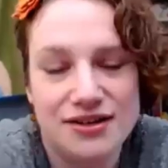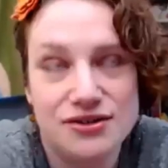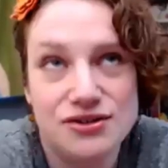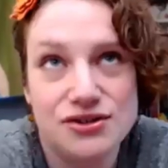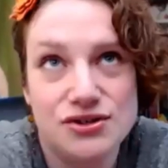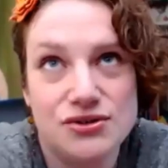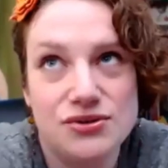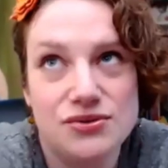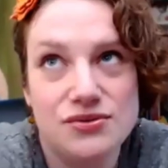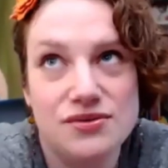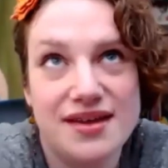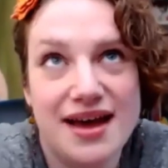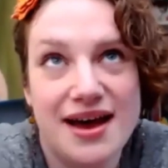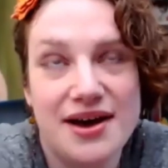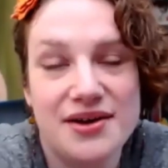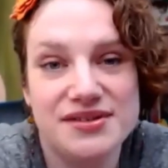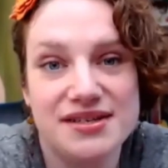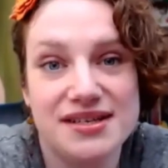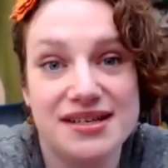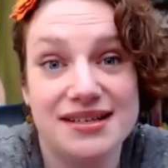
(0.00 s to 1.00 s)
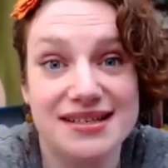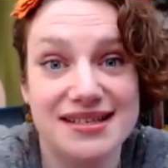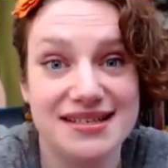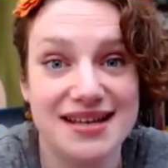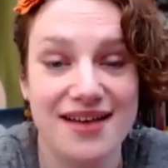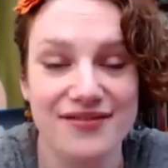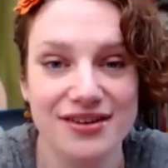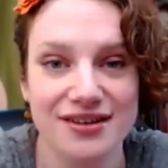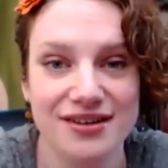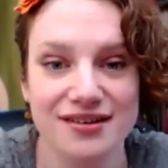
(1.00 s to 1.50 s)

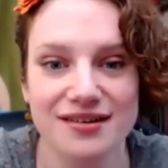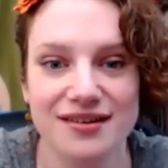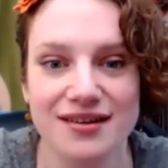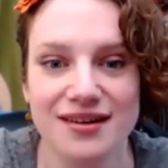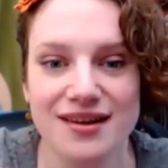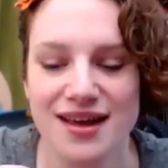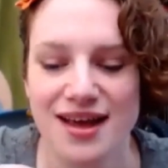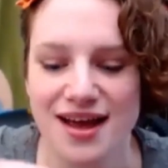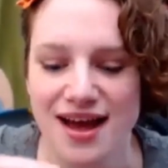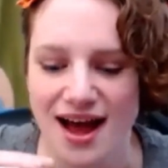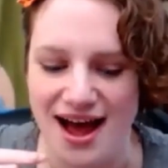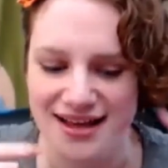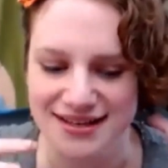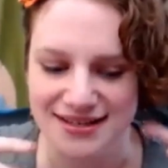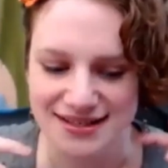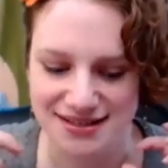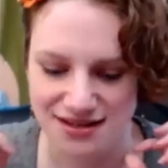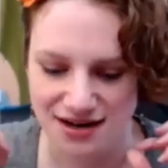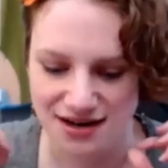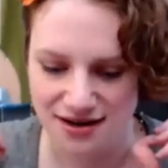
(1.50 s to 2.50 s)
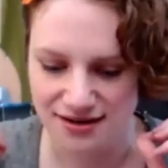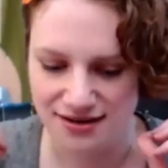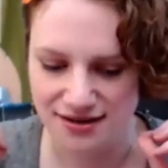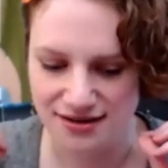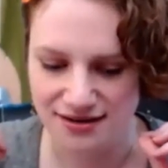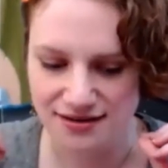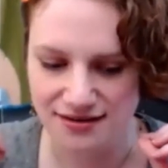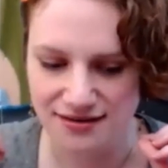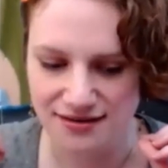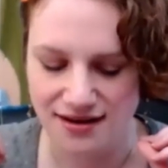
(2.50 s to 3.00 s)
2007, I
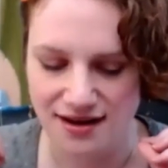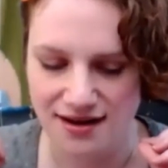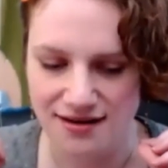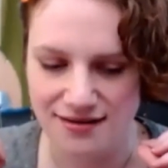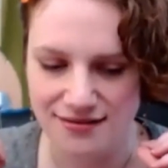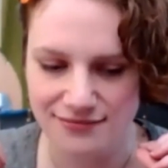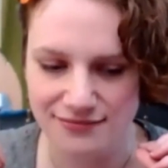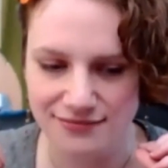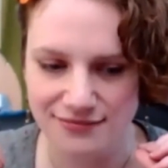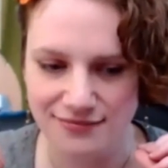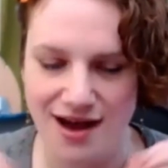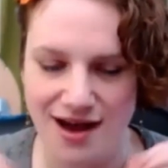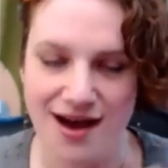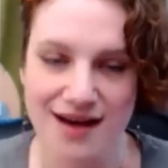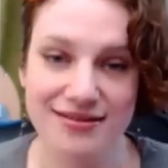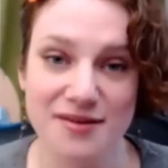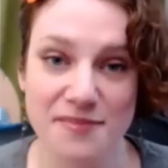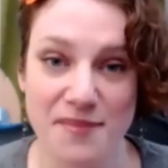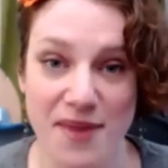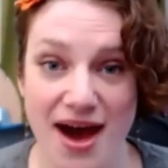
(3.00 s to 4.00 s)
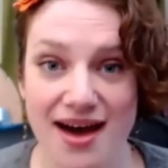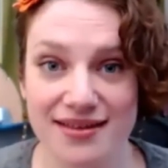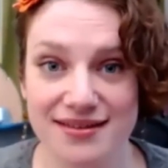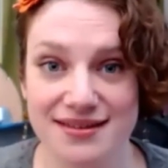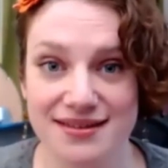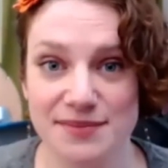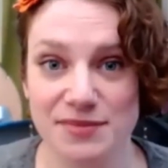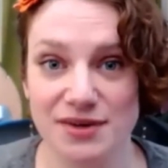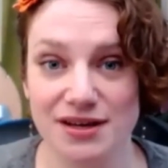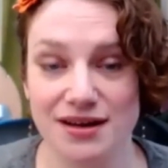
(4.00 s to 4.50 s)
started on the
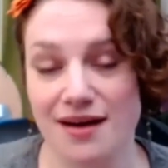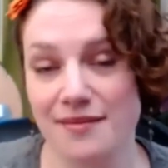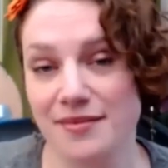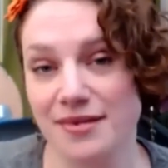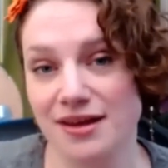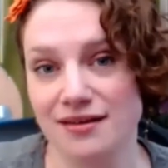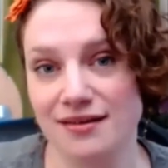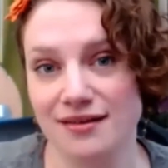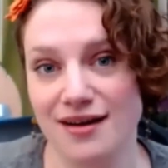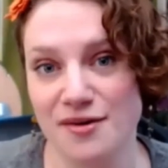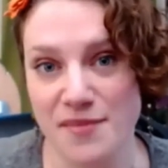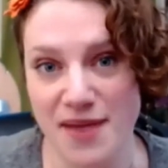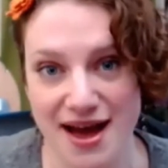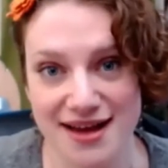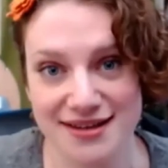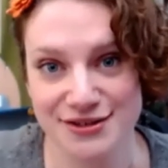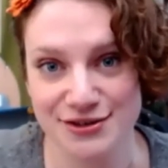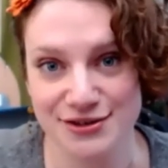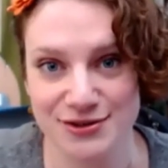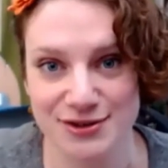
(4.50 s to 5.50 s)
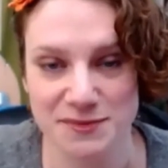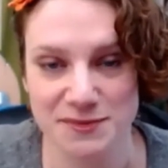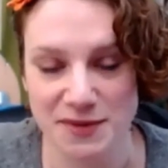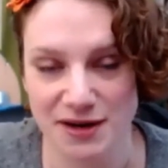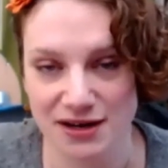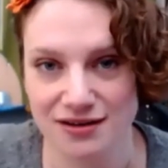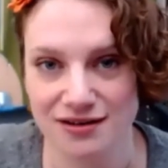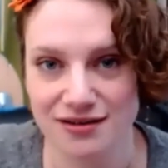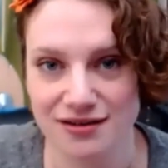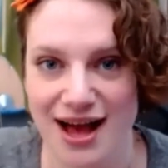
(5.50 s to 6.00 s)
path to becoming a master
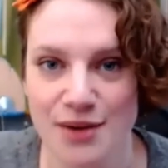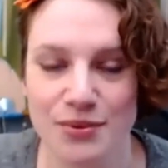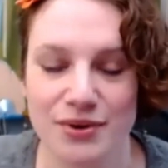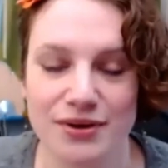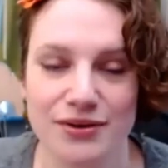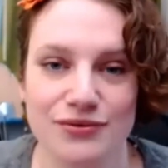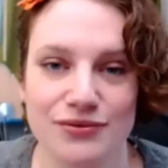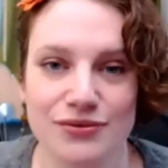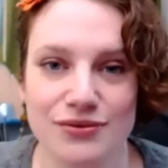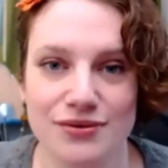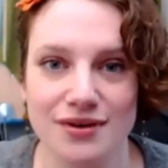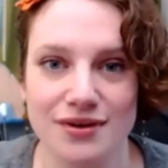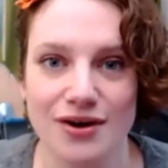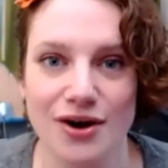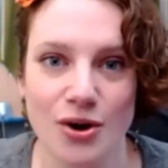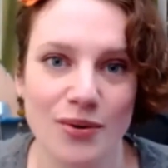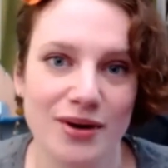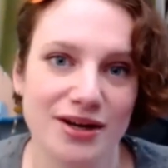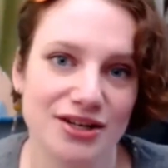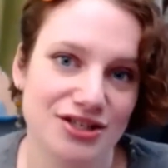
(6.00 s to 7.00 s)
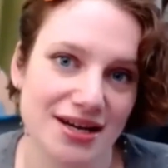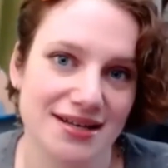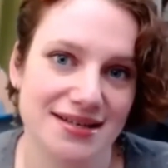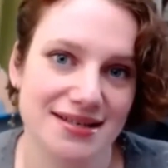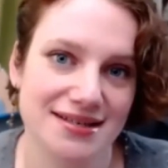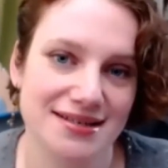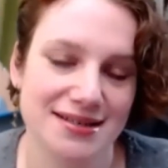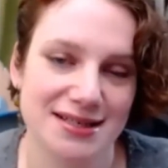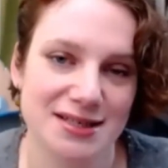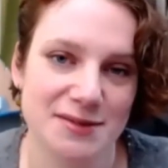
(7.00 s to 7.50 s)
spinner. I went through the
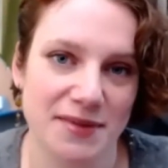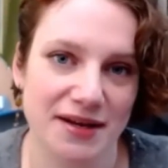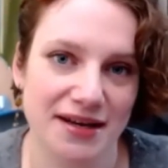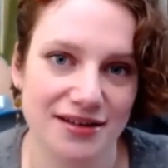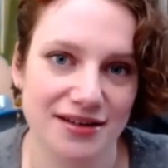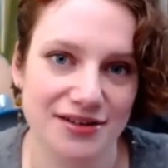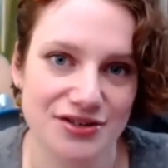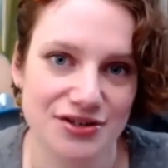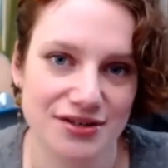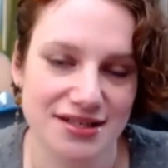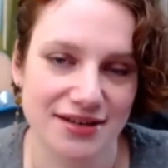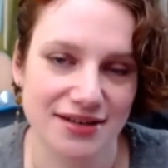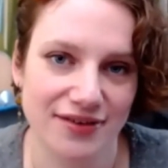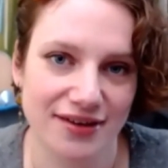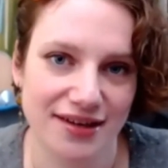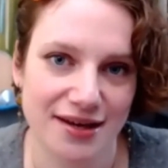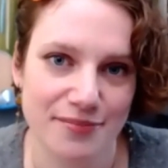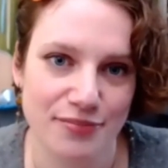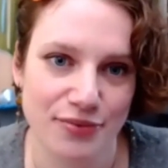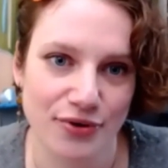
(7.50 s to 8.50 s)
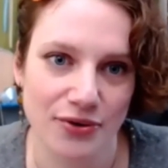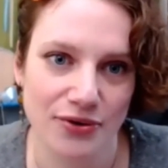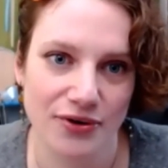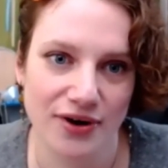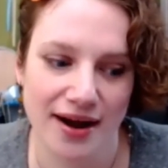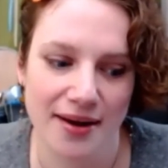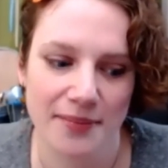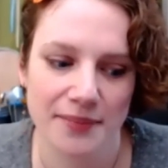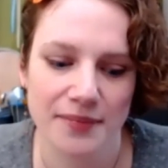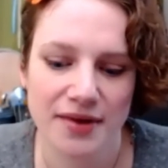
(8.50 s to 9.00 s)
OHS spinning certificate
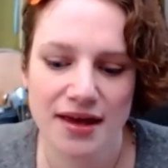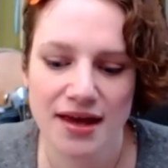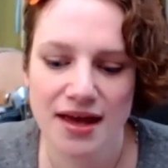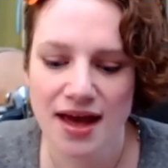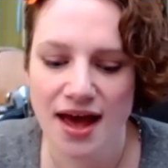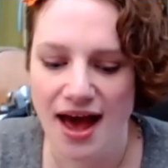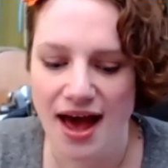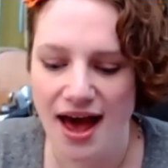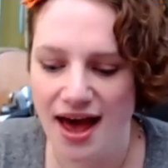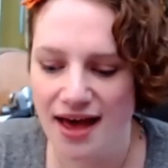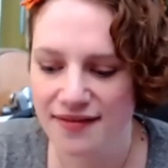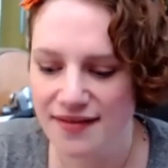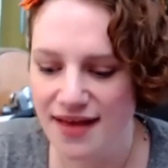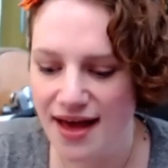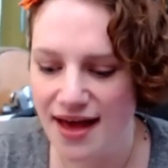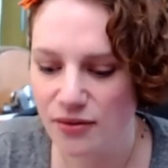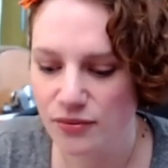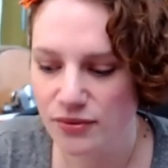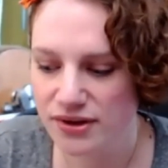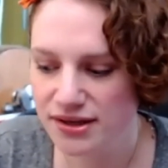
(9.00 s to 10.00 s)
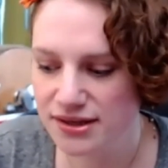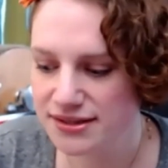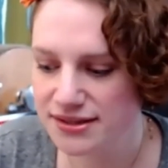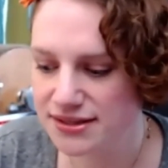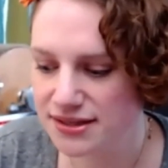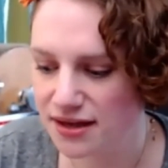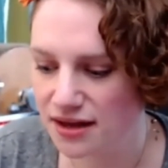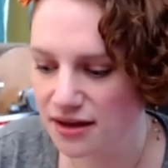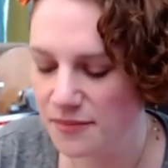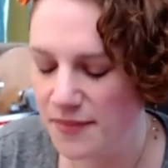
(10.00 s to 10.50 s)
program, and that
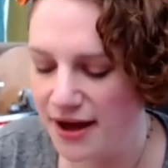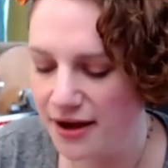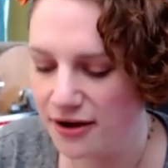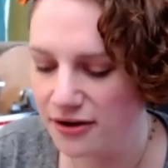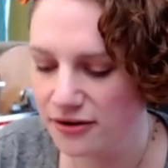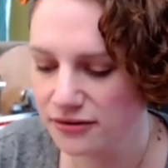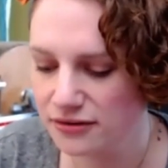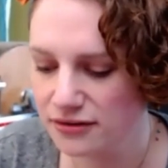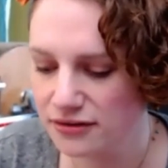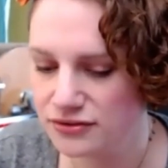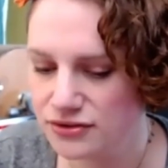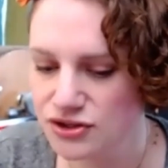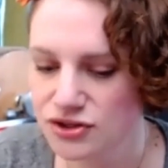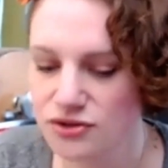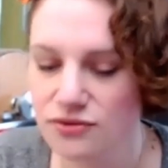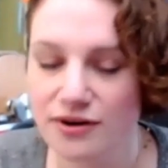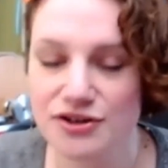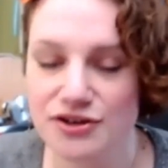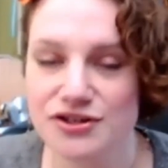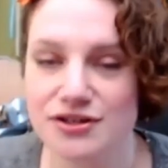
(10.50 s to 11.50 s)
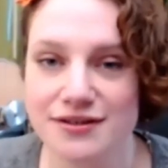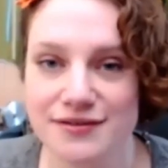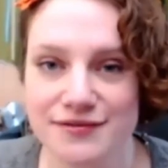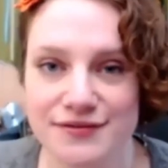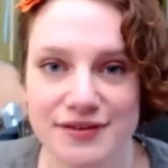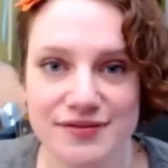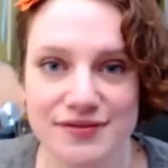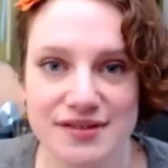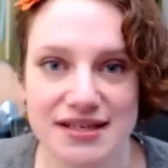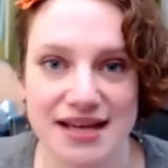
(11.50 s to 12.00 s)
was about
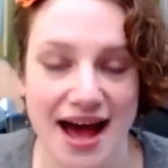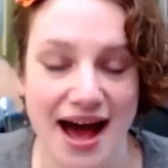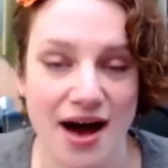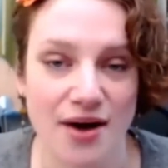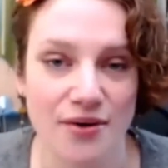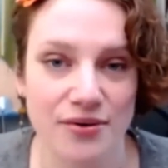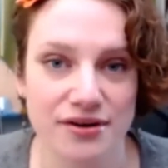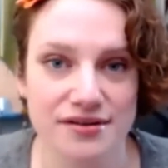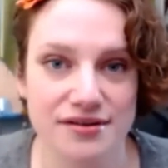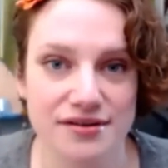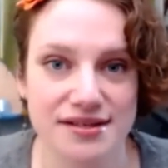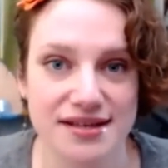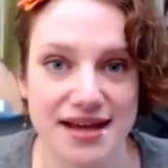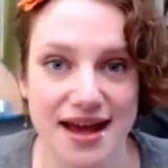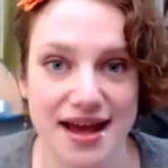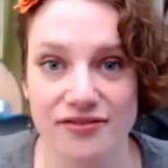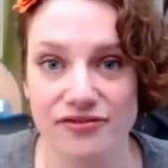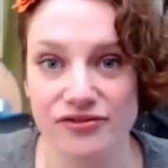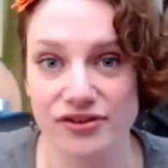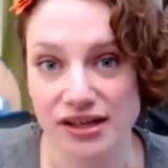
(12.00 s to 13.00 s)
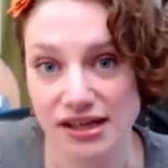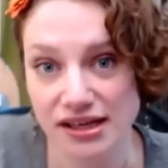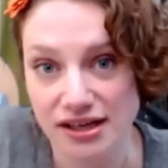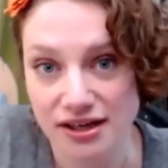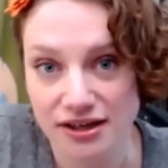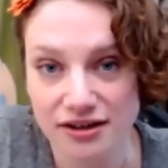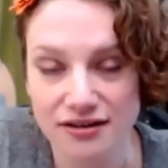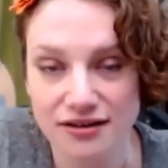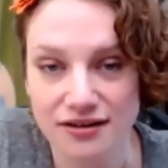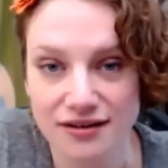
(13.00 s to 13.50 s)
250 hours every
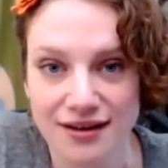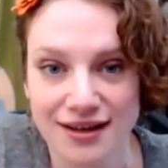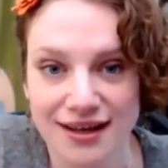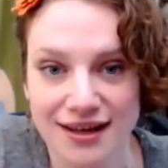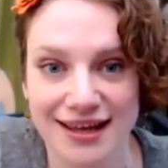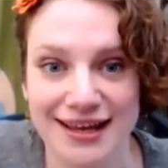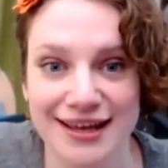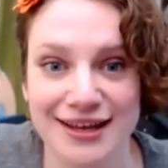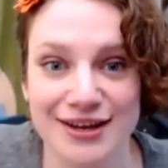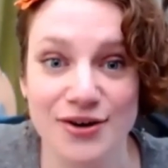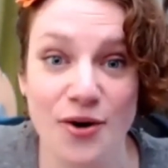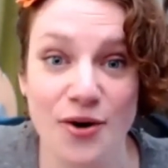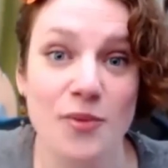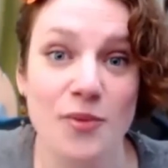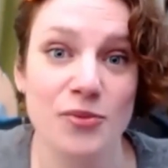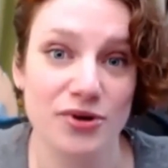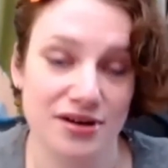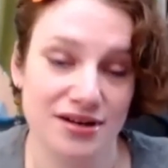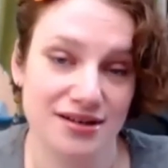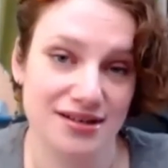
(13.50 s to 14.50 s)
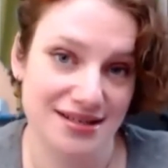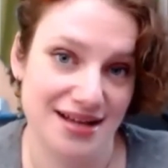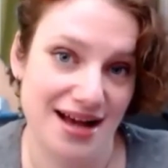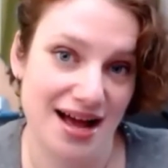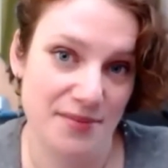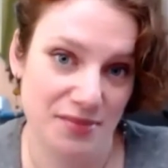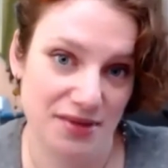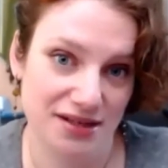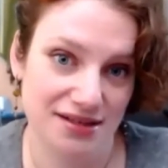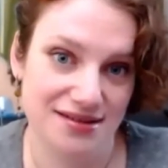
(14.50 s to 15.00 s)
year in homework
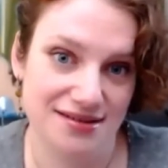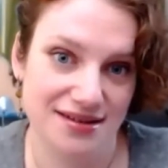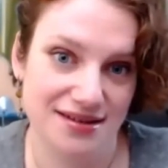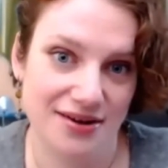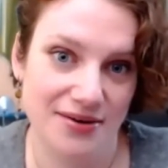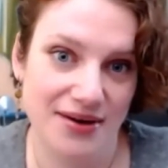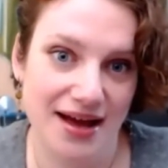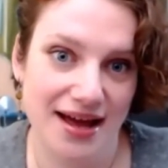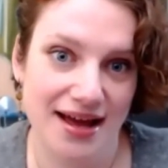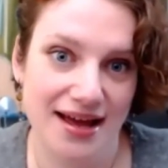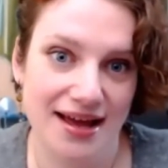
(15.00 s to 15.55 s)
assignments,